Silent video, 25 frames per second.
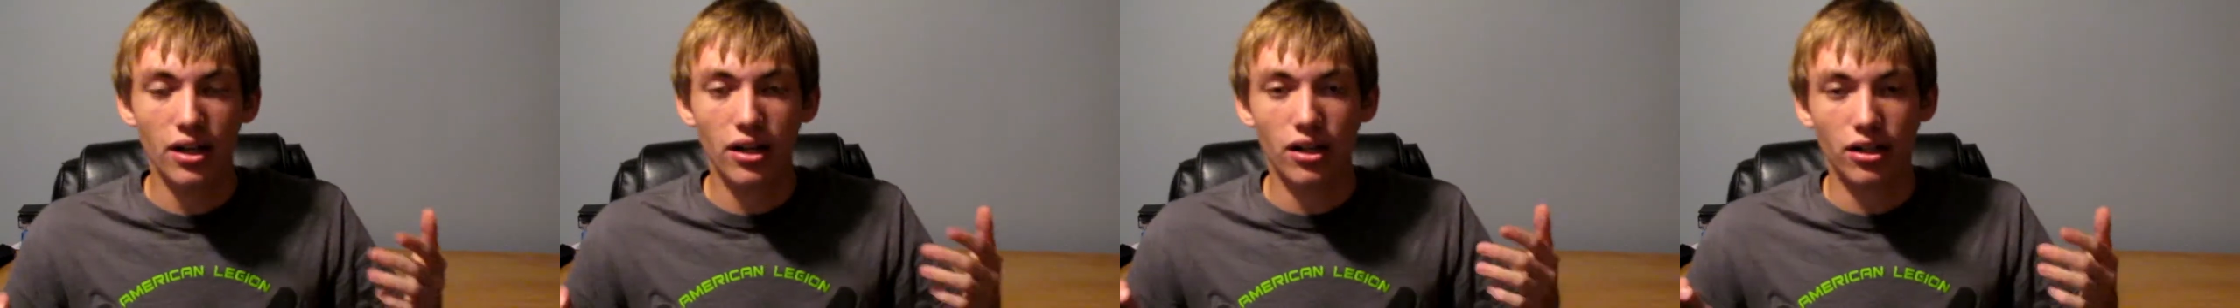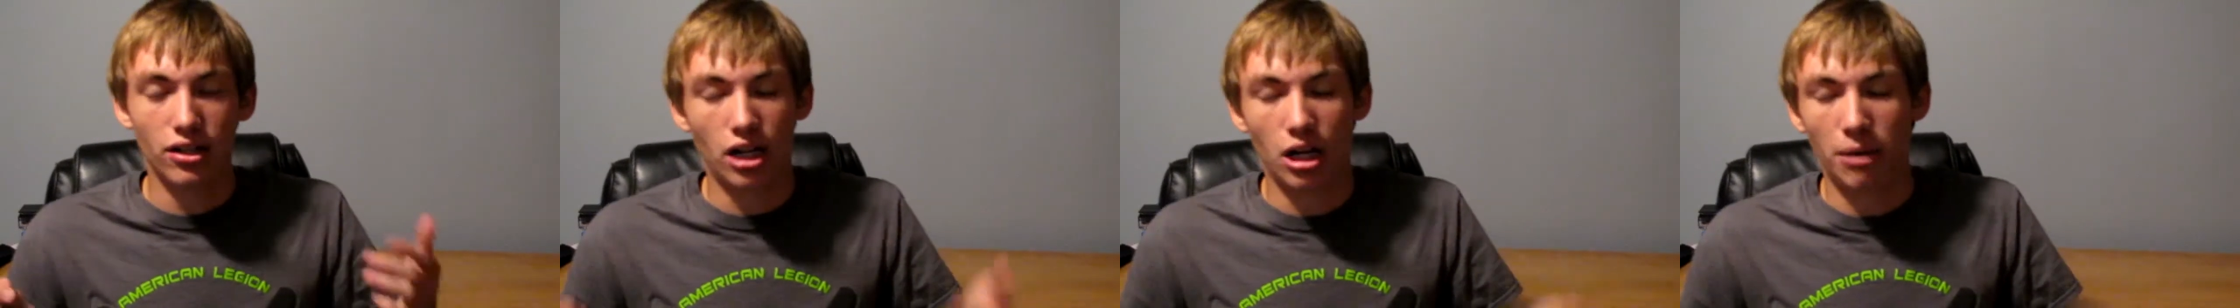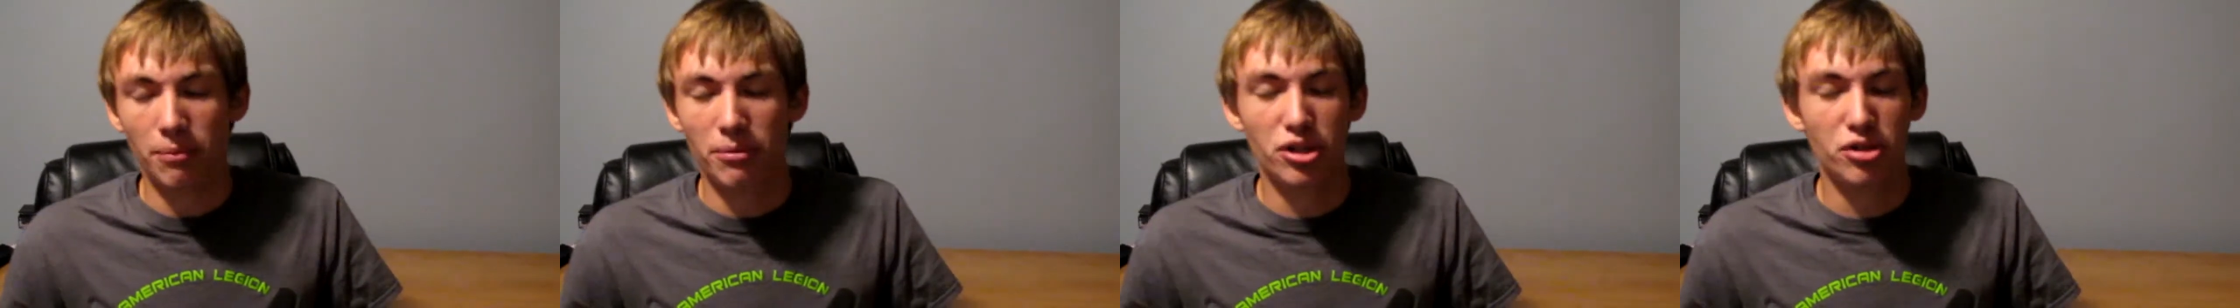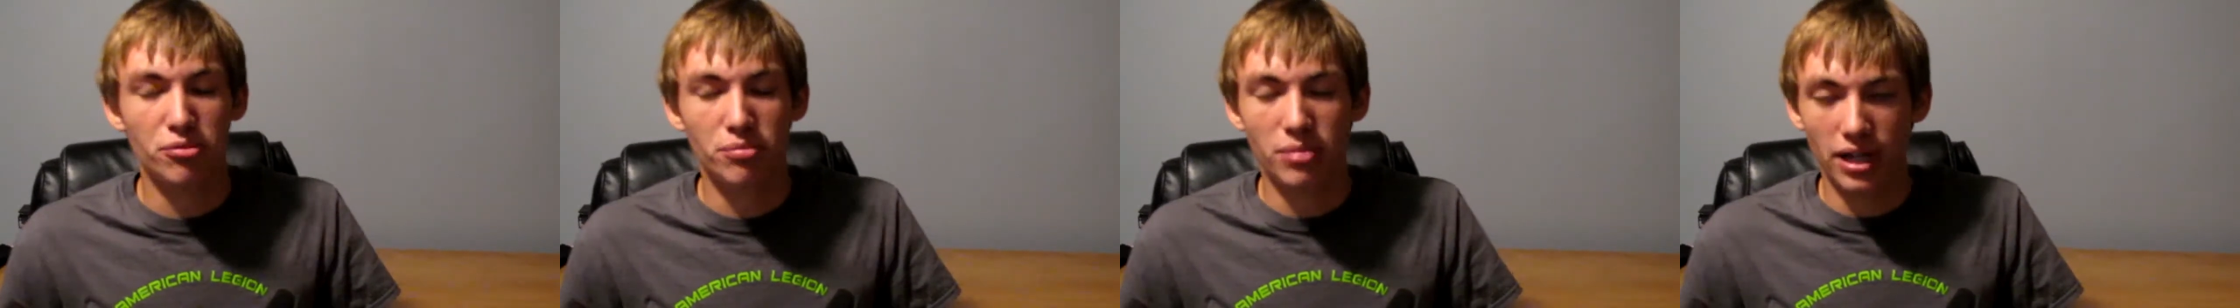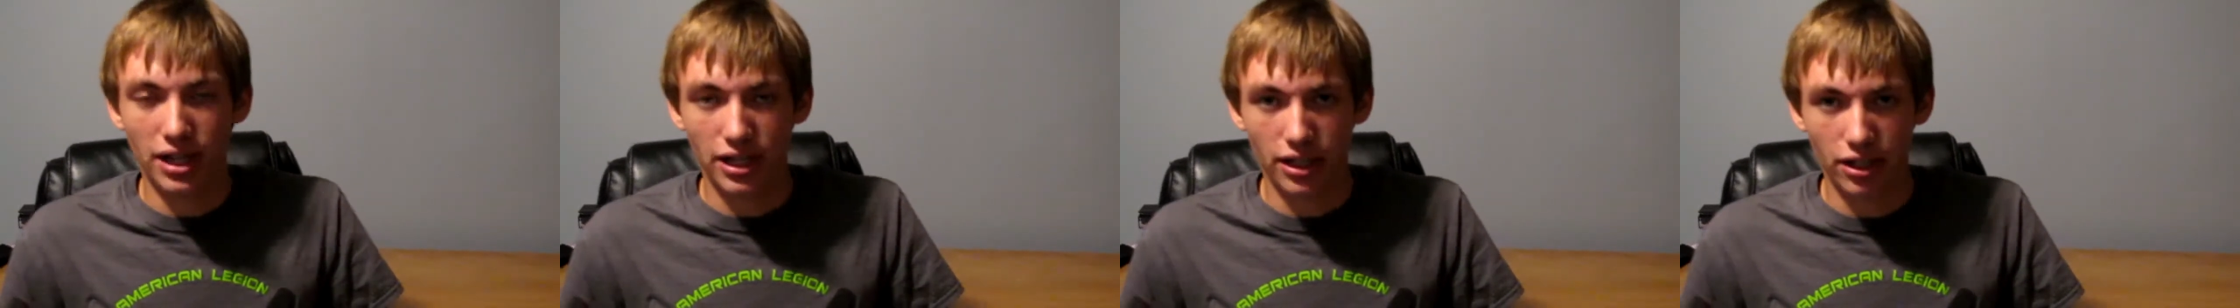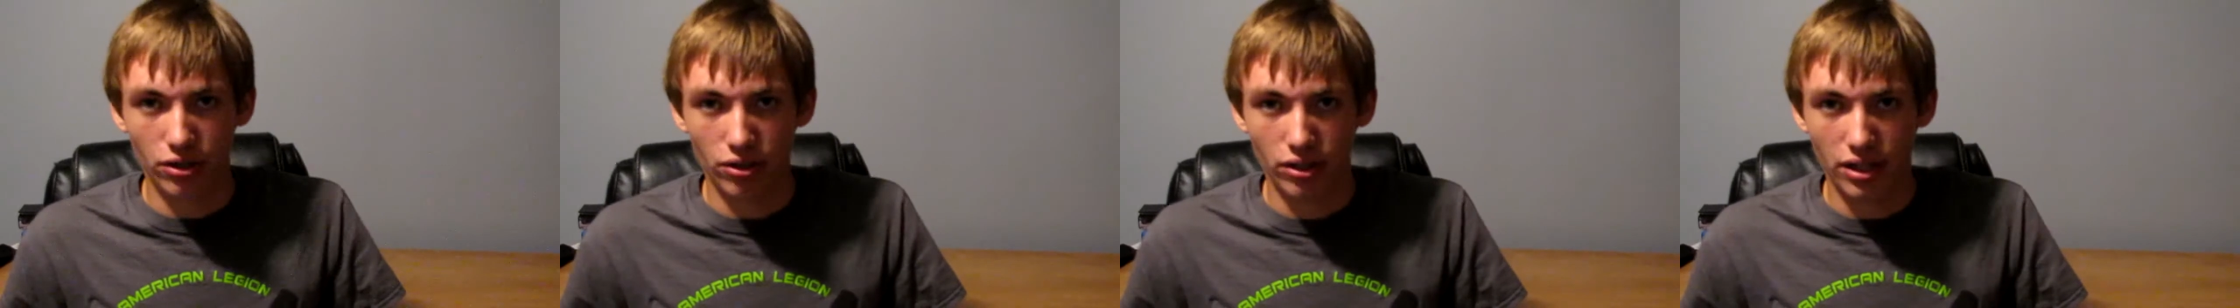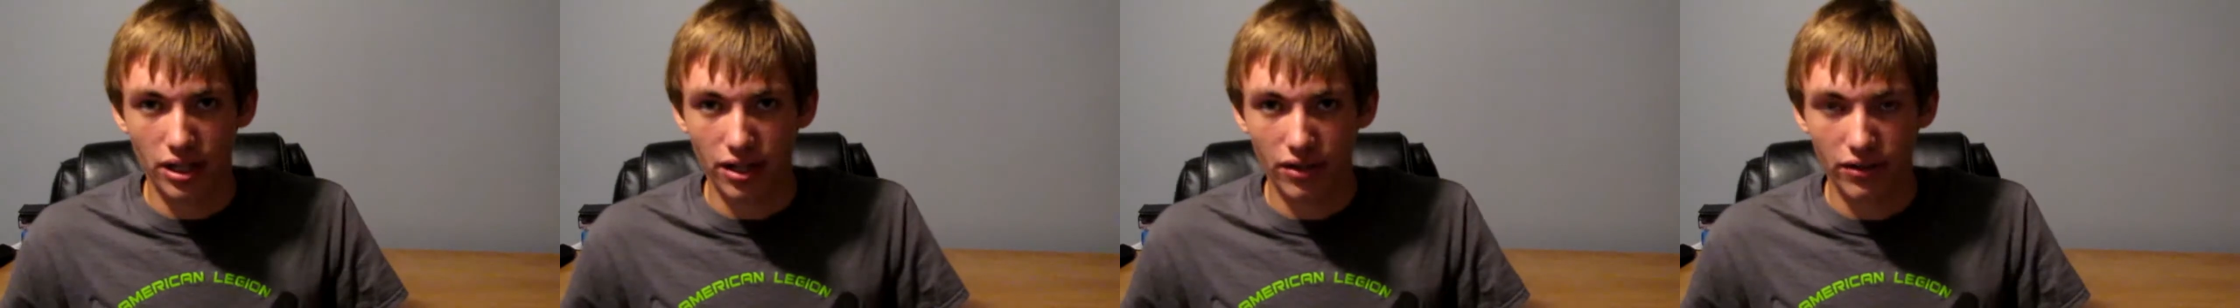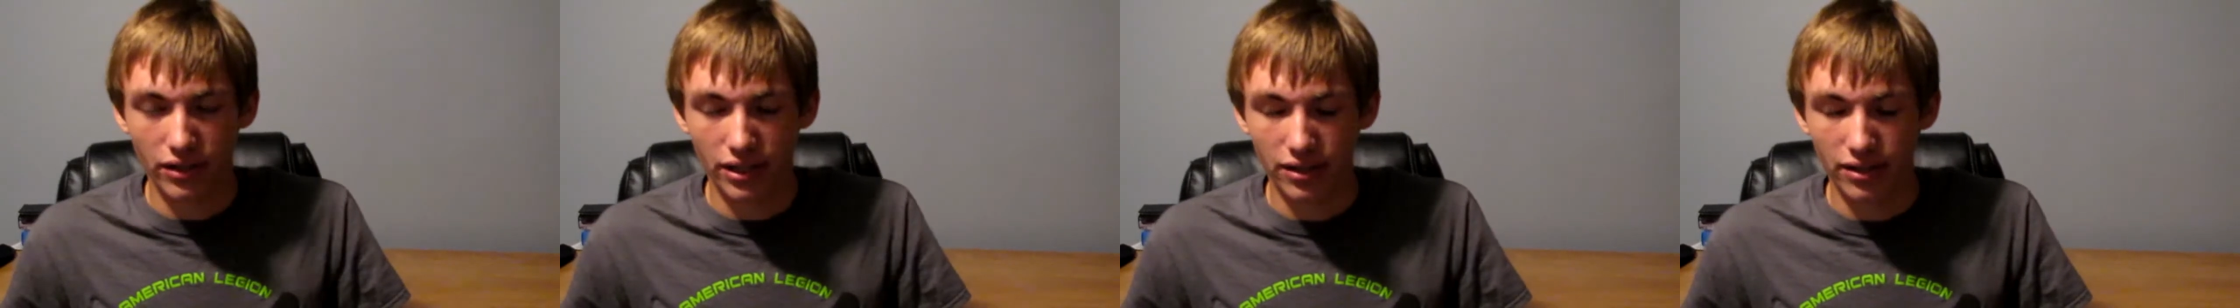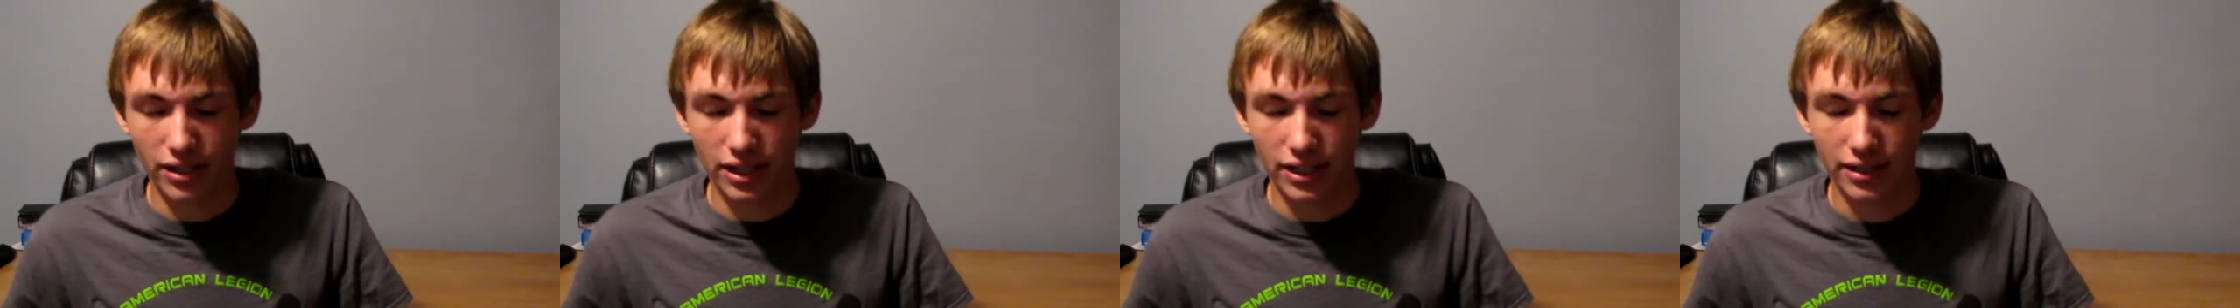garbage bag or
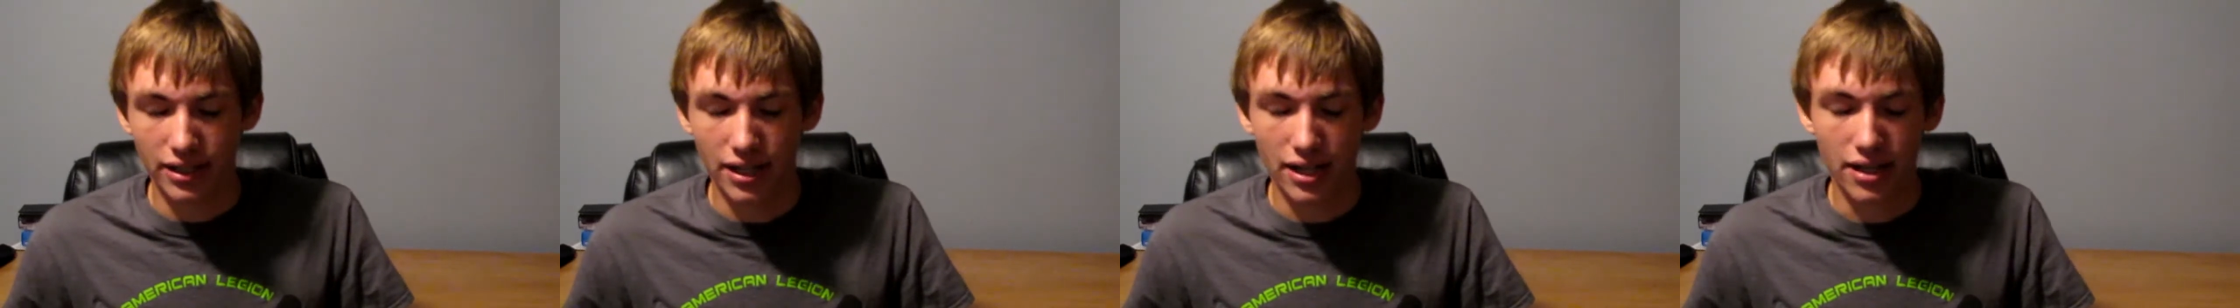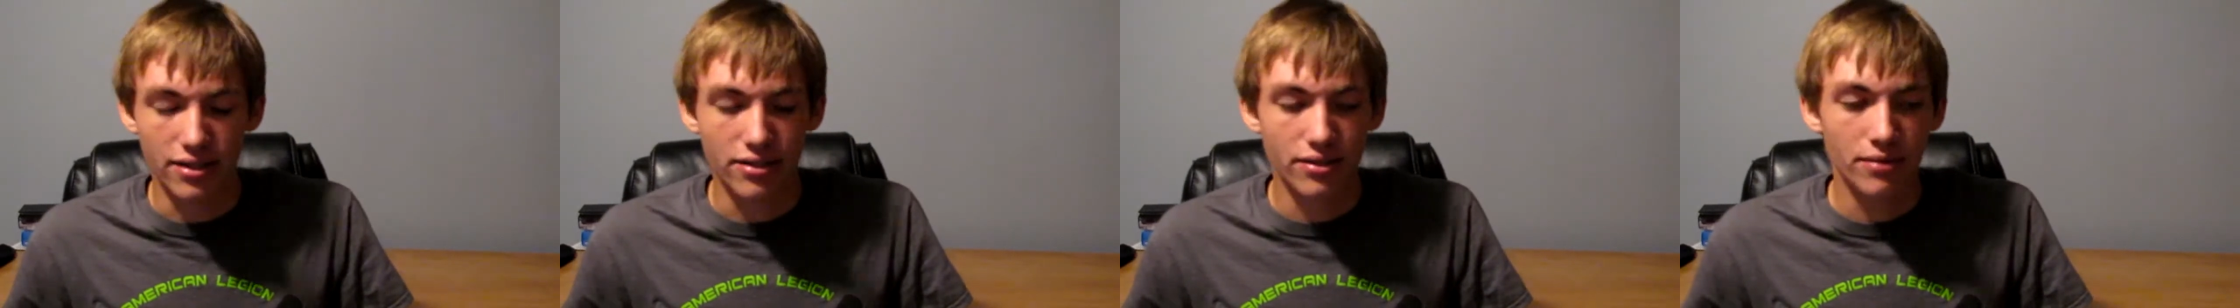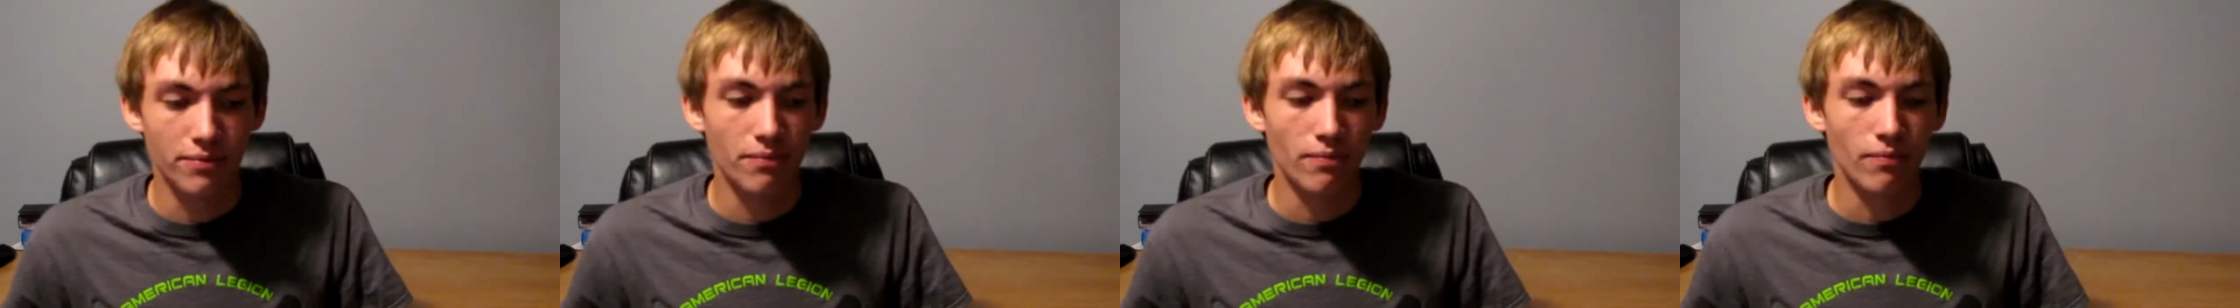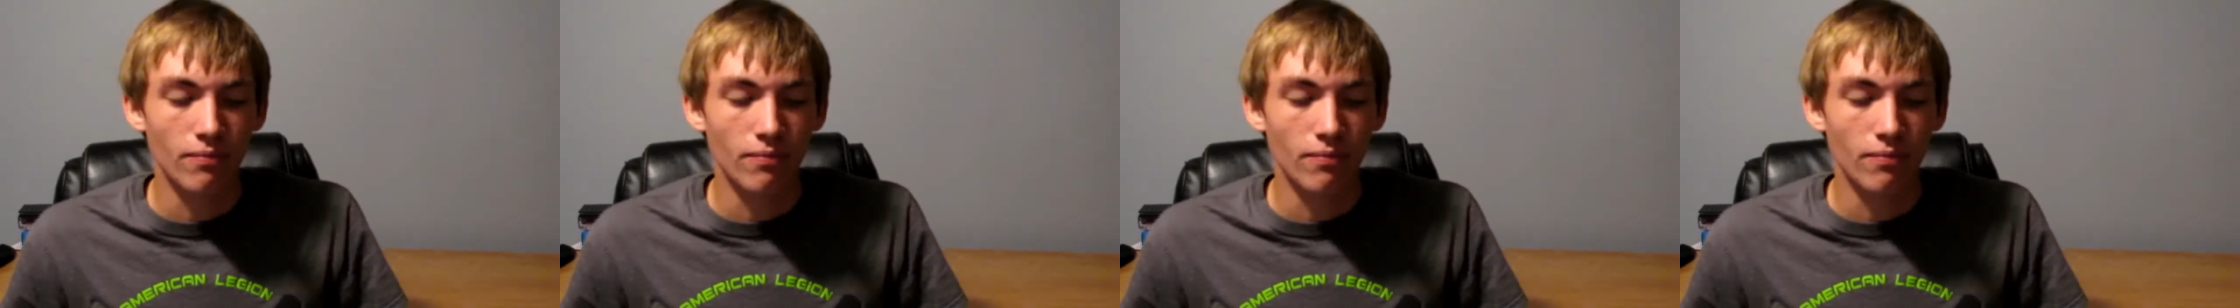anything like that.